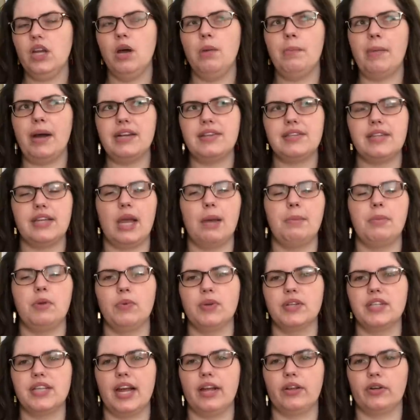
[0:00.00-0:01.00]
by
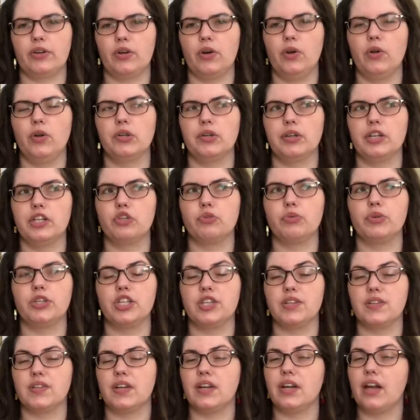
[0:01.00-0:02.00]
Samuel Taylor Coleridge, which
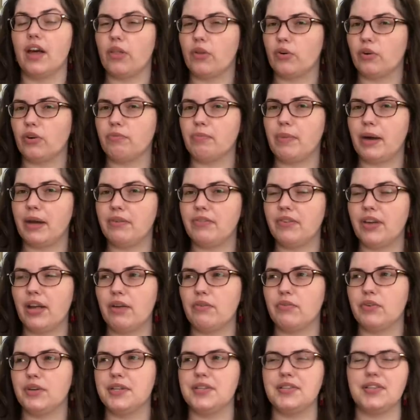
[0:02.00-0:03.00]
is another of my
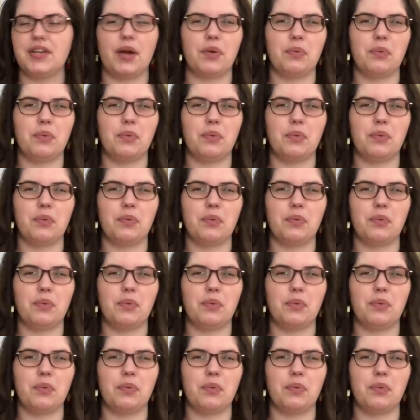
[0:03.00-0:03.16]
favorites.